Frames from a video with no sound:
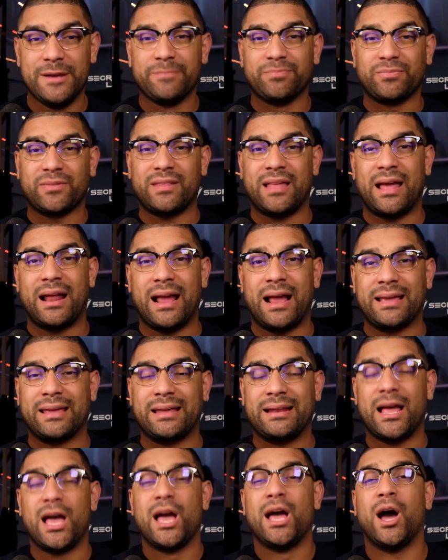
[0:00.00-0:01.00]
that I can
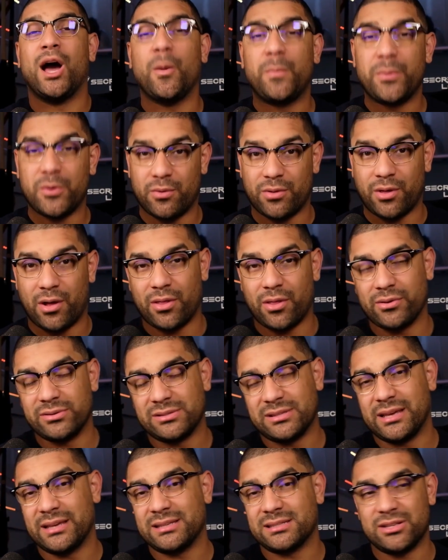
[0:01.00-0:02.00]
help you with all those
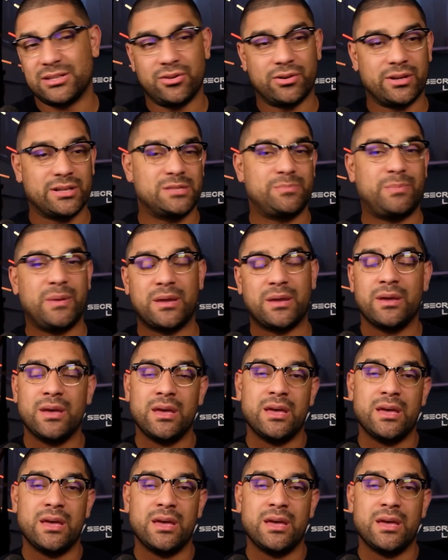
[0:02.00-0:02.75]
things and you can speak